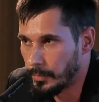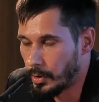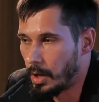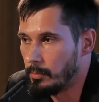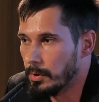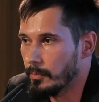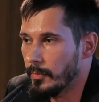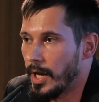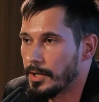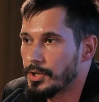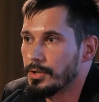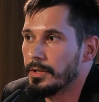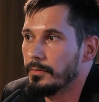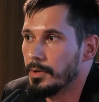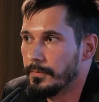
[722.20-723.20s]
a problem
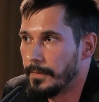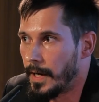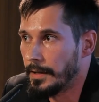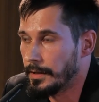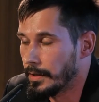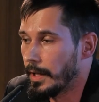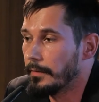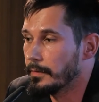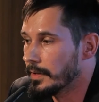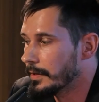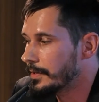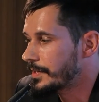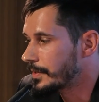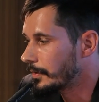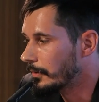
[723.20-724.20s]
actually with finding
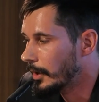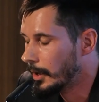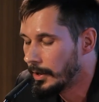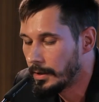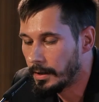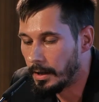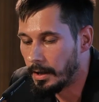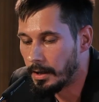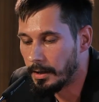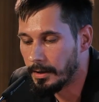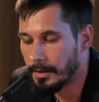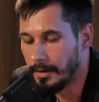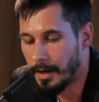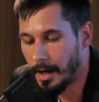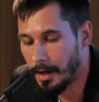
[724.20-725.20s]
evidence. So
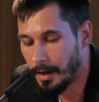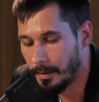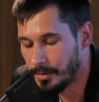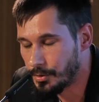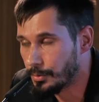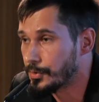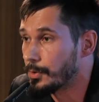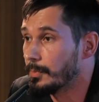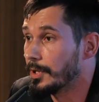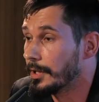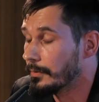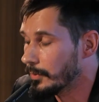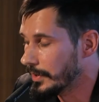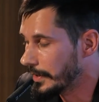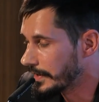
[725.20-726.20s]
I chose to
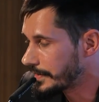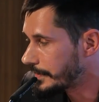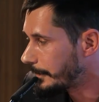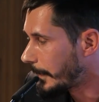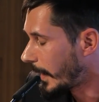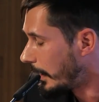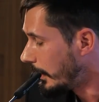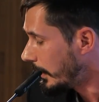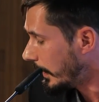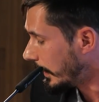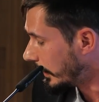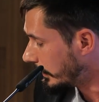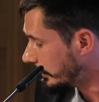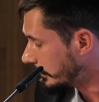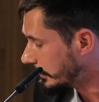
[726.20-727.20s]
begin with this.
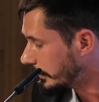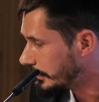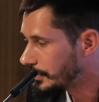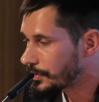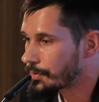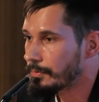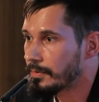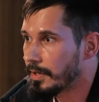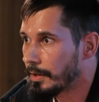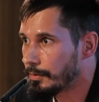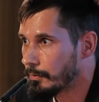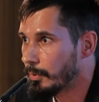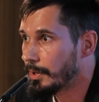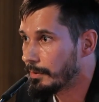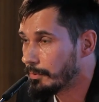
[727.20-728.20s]
And just to tell
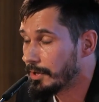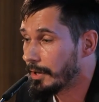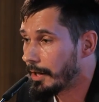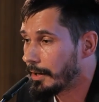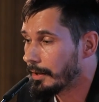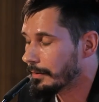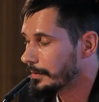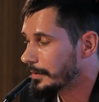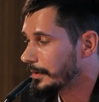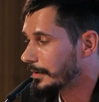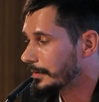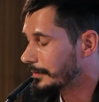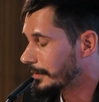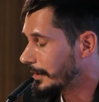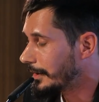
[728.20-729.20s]
you where we are
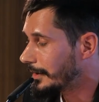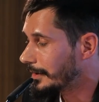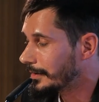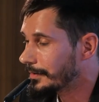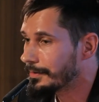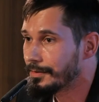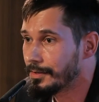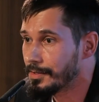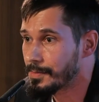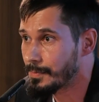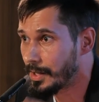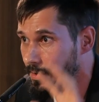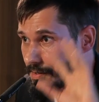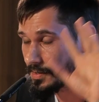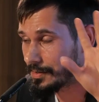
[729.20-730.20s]
in this
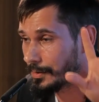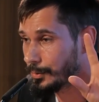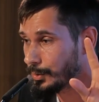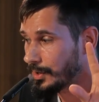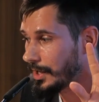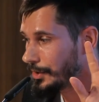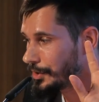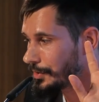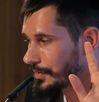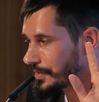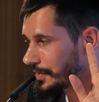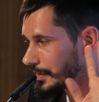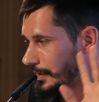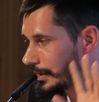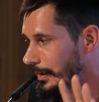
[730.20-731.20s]
Marxist education
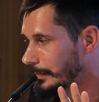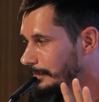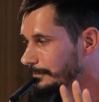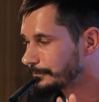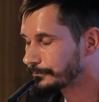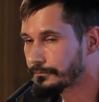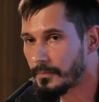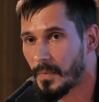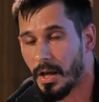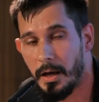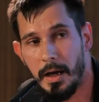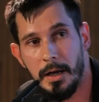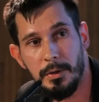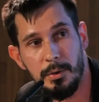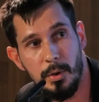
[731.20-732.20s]
scheme,
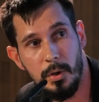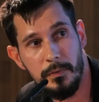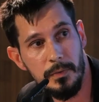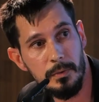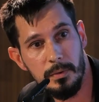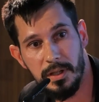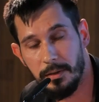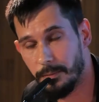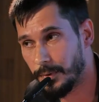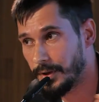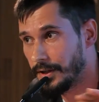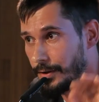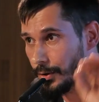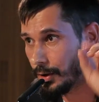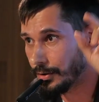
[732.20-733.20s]
I don't know if you can
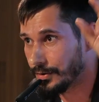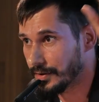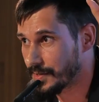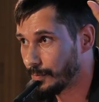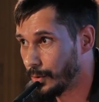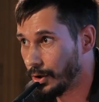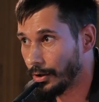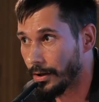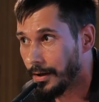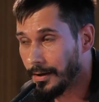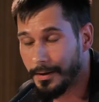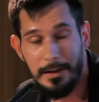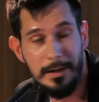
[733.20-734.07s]
read all the small